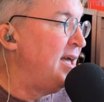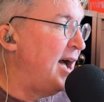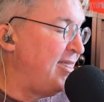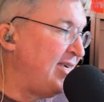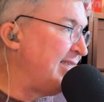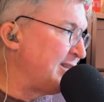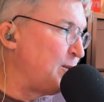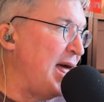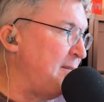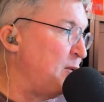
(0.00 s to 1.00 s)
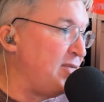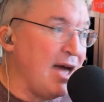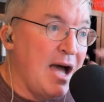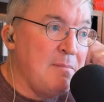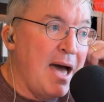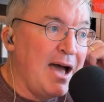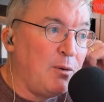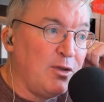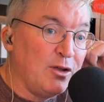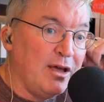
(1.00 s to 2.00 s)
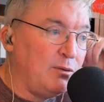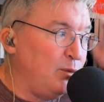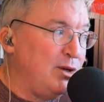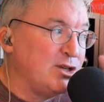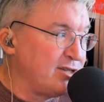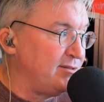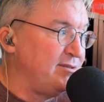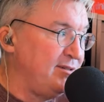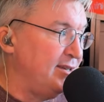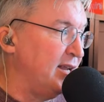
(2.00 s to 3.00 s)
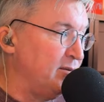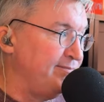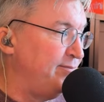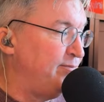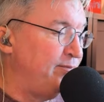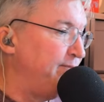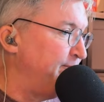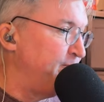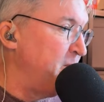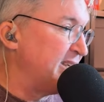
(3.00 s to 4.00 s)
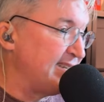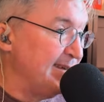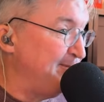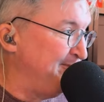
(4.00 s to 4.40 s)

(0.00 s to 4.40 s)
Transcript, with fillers: I think that's what happened with the iMac, where they're like, we just, you know, missed it.